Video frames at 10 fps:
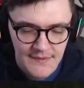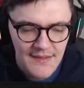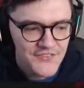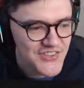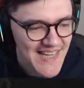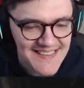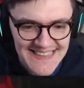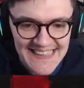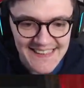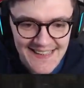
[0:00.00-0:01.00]
Just had an
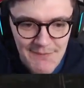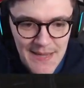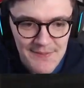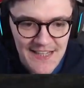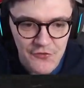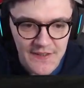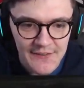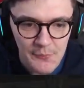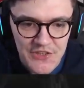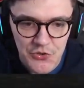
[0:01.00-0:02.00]
inkling maybe they'd run a
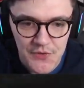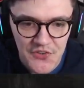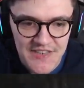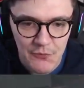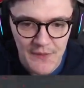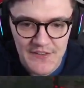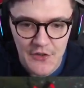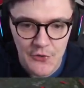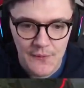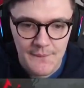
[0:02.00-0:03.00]
little bit too close to that
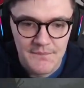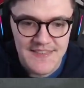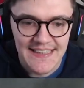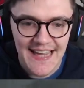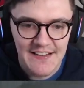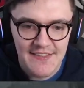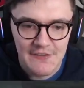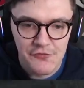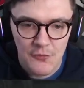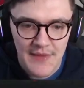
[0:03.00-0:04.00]
window. Didn't get anything
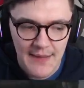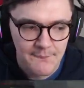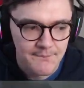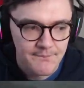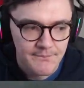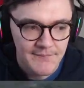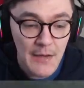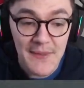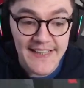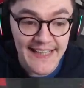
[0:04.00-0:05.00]
from that.
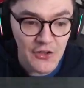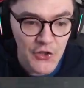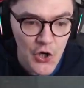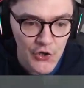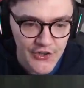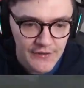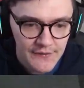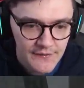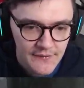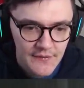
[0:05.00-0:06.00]
That'd be a kill on hook.
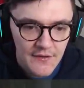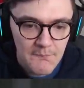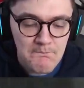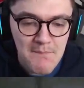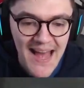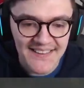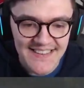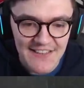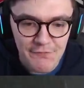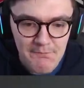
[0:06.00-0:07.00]

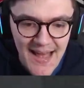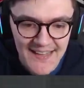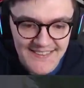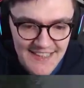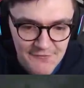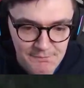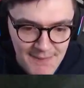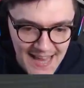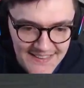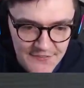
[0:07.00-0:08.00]
Massive, massive, massive